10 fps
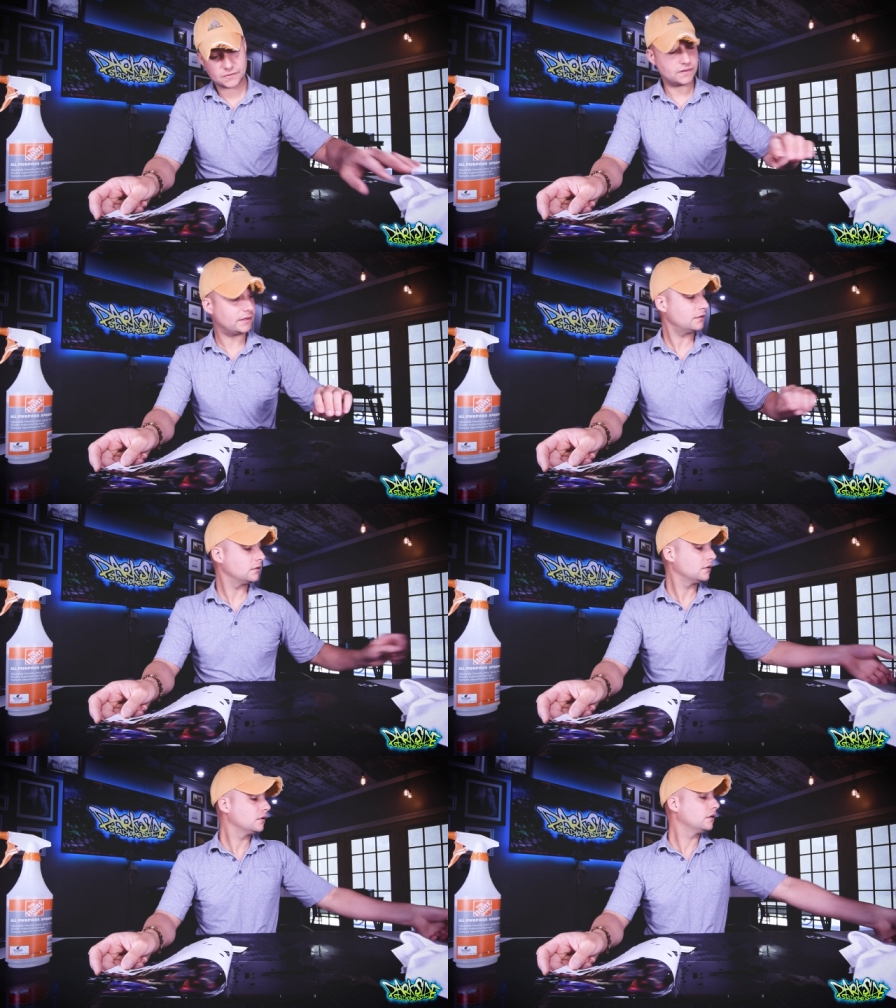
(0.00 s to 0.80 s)
Okay,
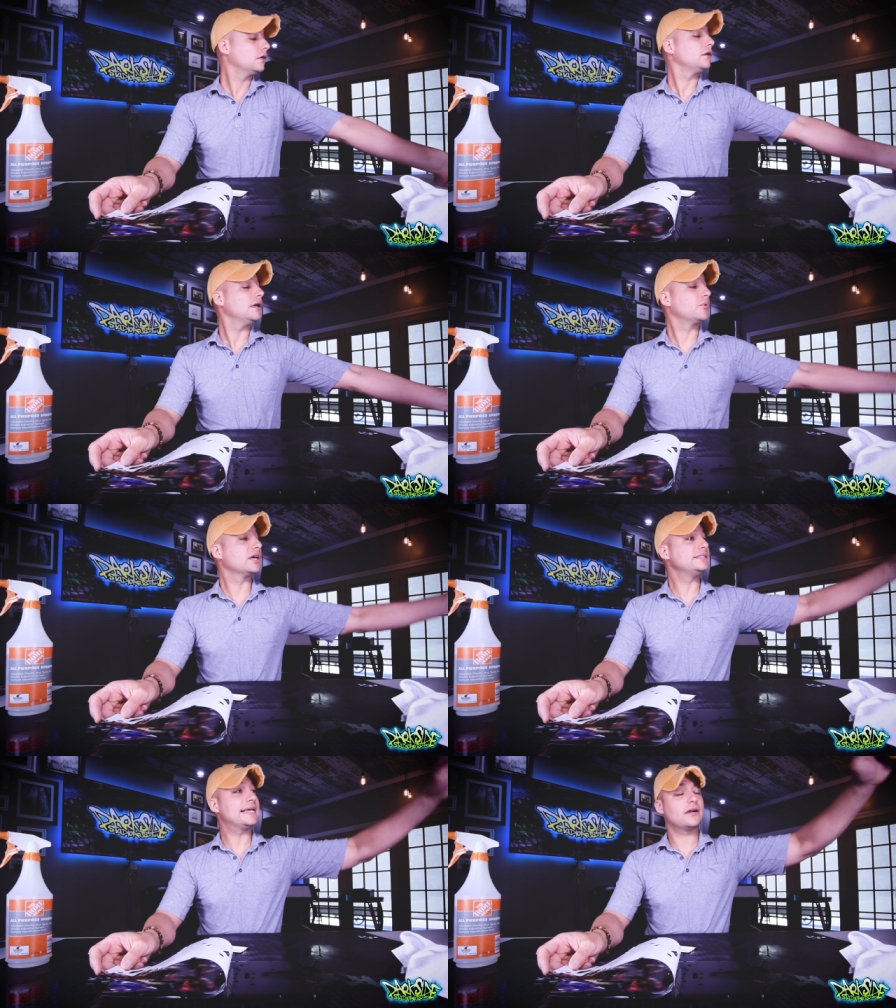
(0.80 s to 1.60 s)
and we're
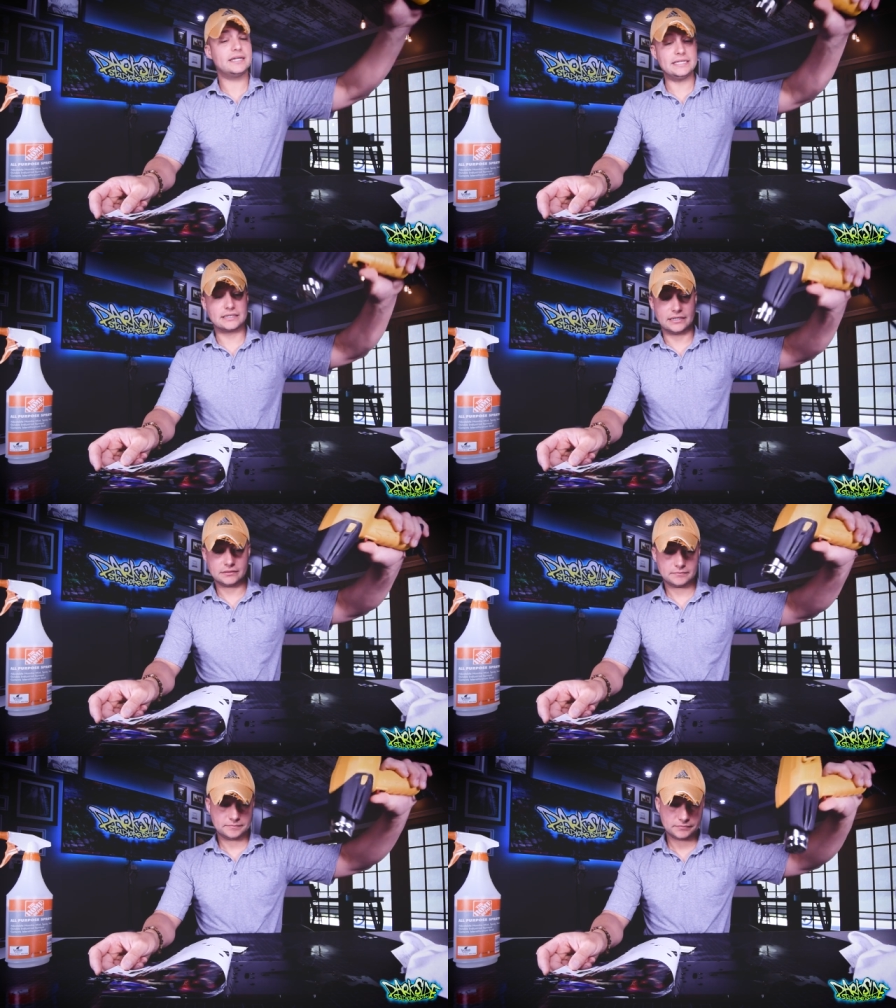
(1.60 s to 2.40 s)
gonna take our heat gun.
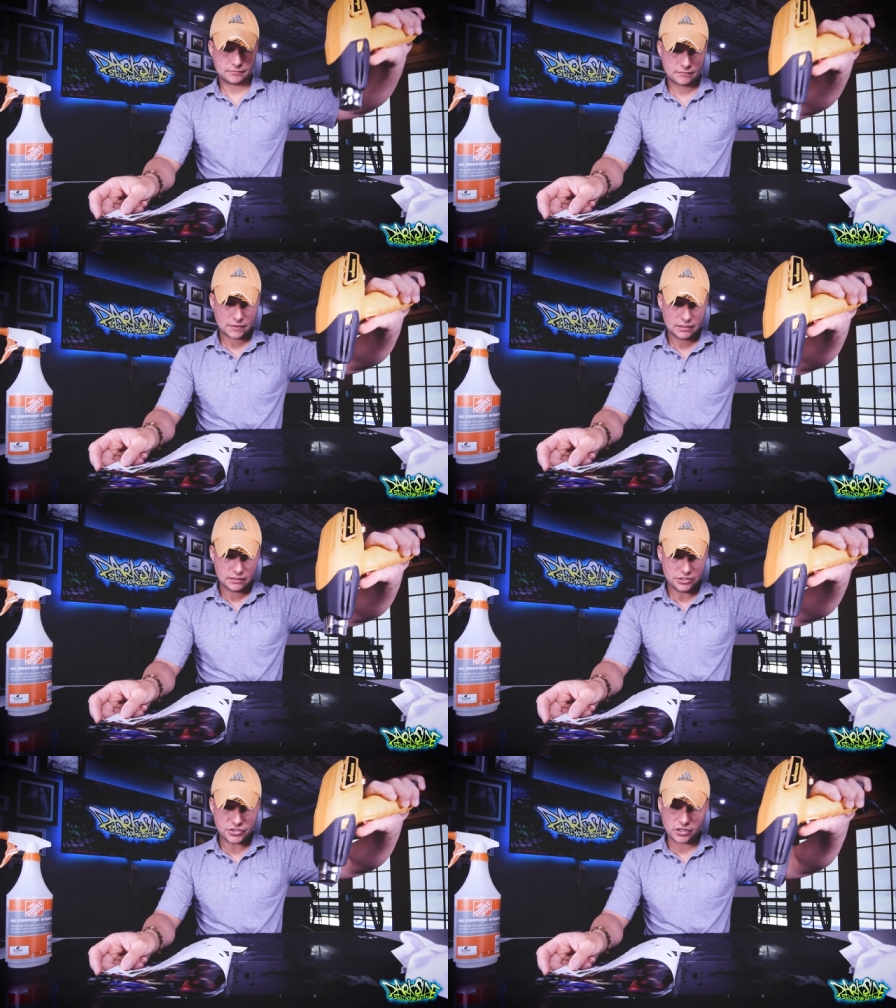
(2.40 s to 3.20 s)

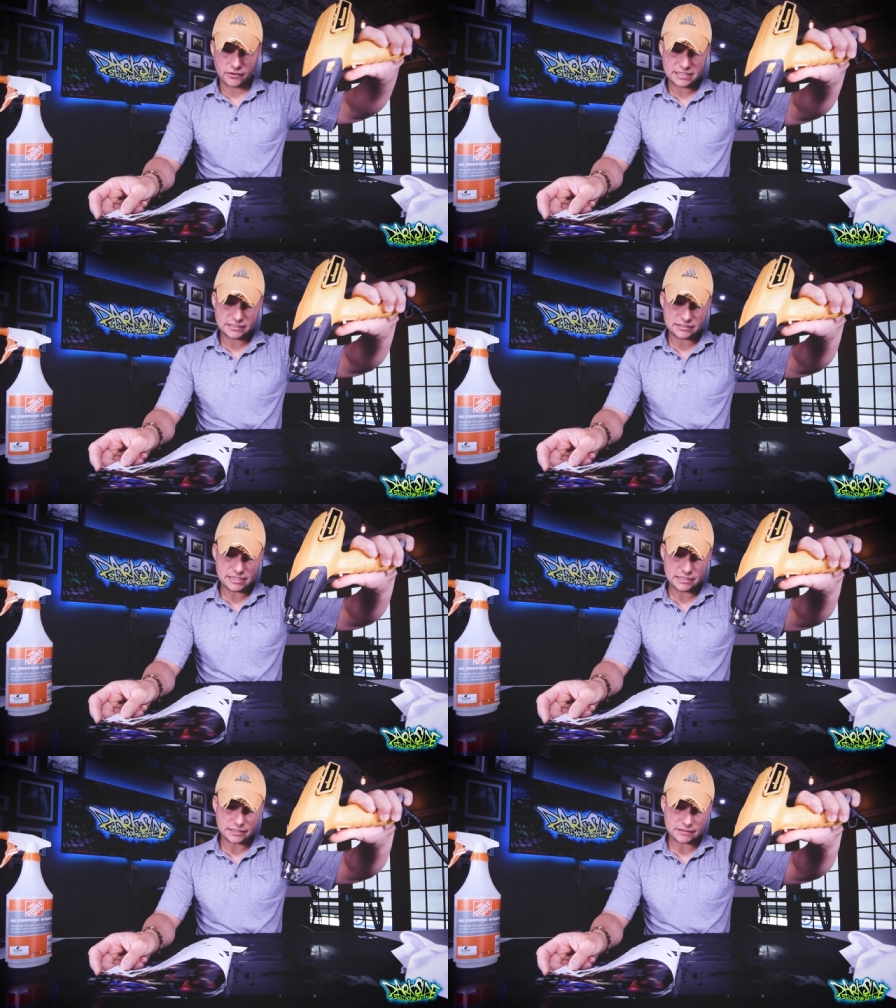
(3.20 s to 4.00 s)
You can already
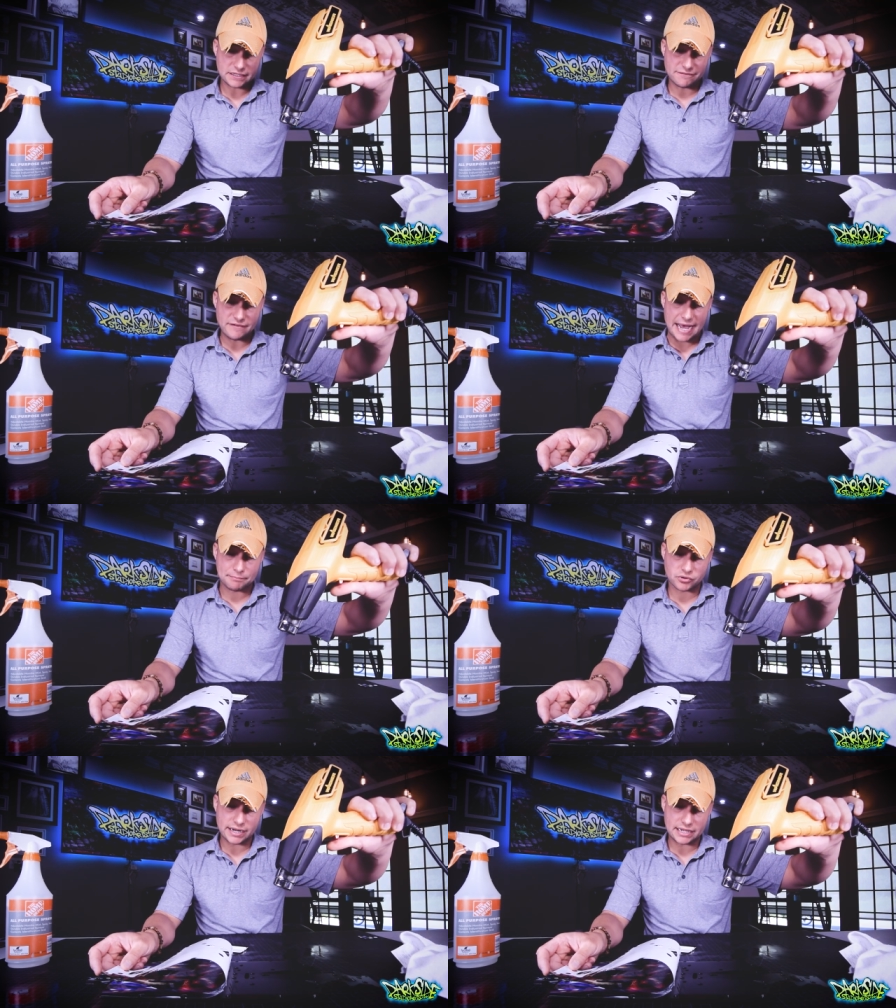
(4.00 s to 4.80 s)
see
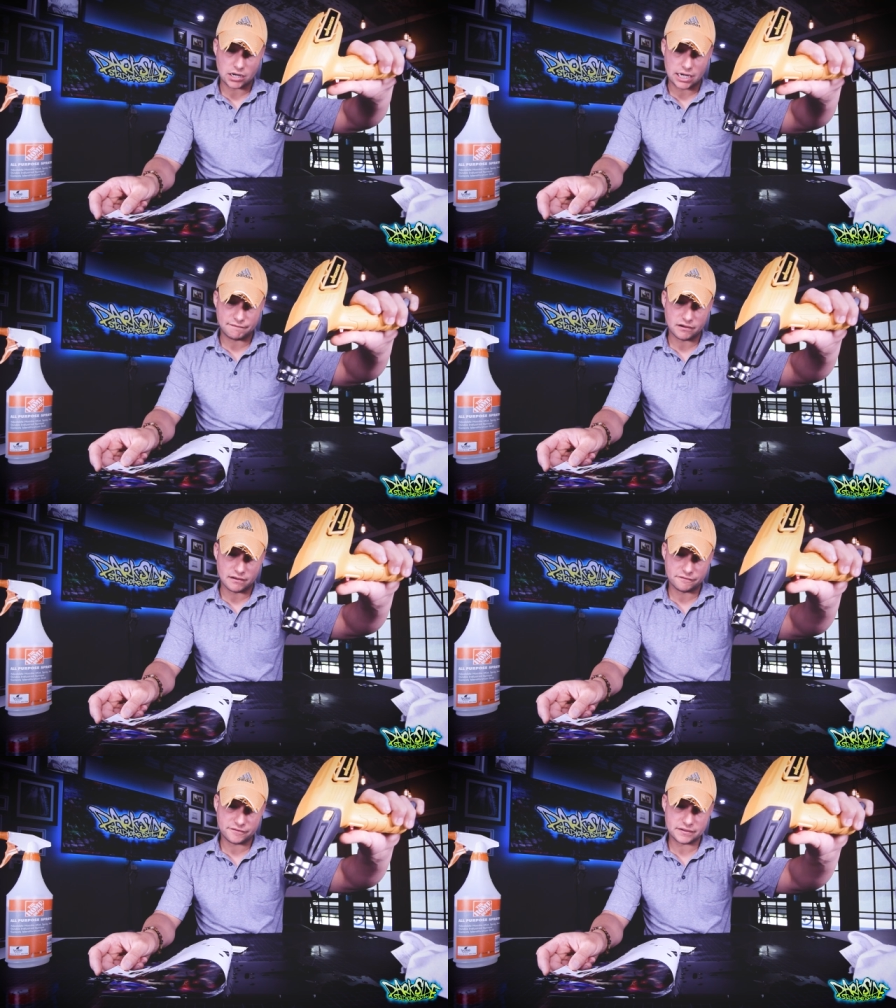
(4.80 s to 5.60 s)
evaporating off
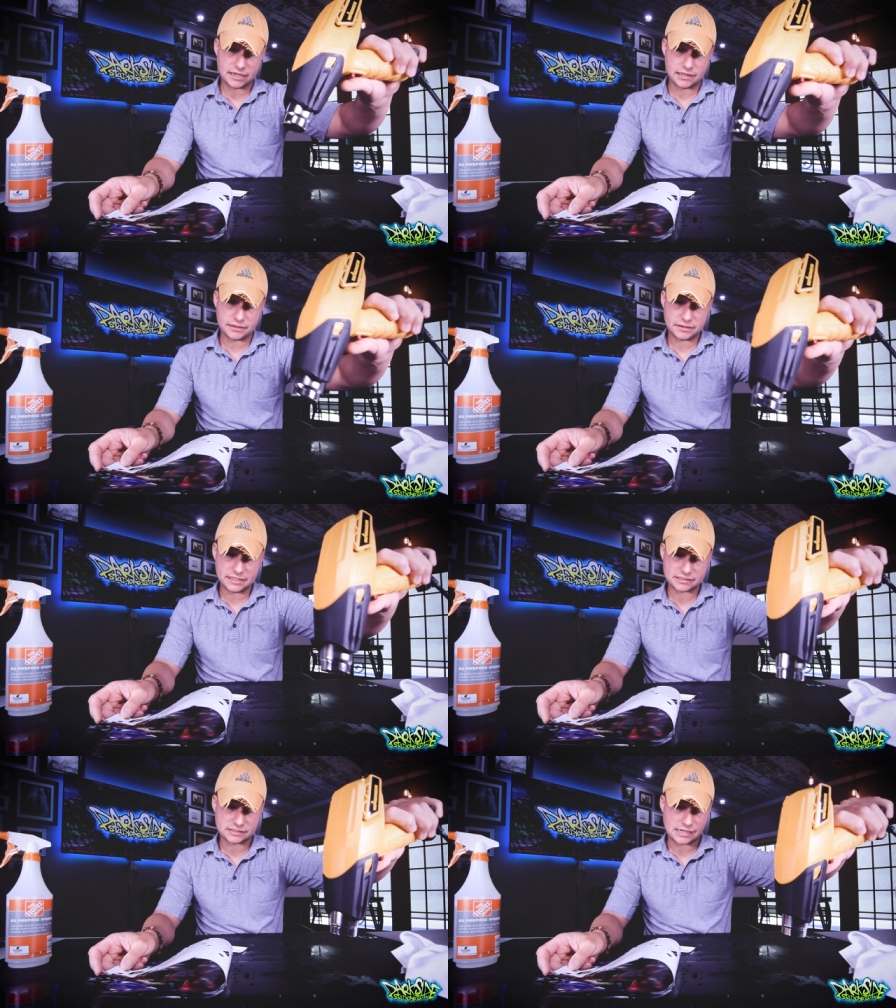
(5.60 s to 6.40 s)
of uh,
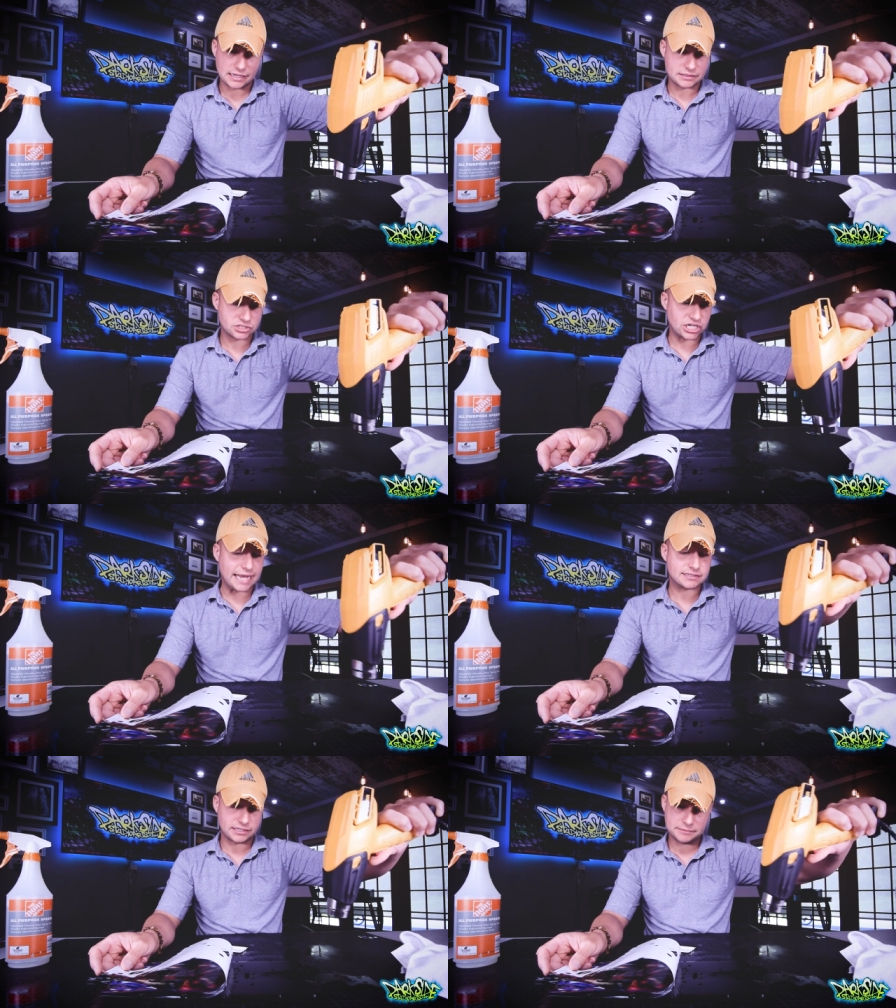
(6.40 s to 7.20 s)
this uh,
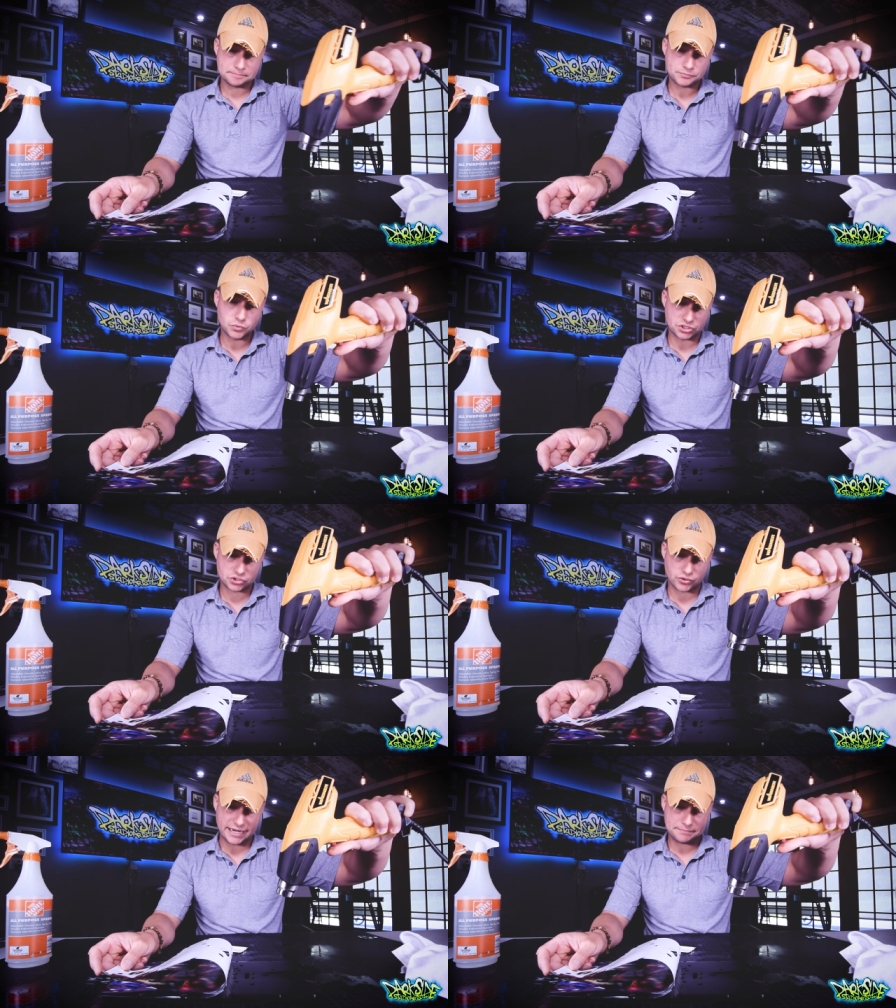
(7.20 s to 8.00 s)
chassis, which is
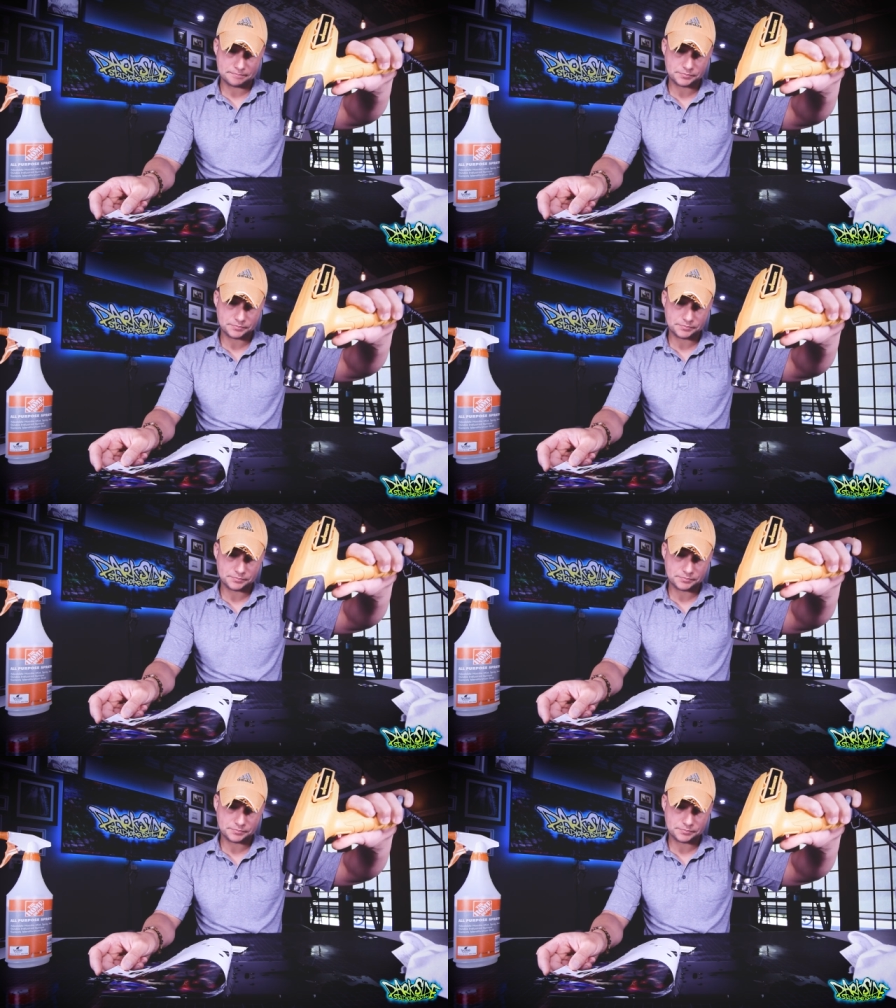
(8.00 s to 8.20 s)
great.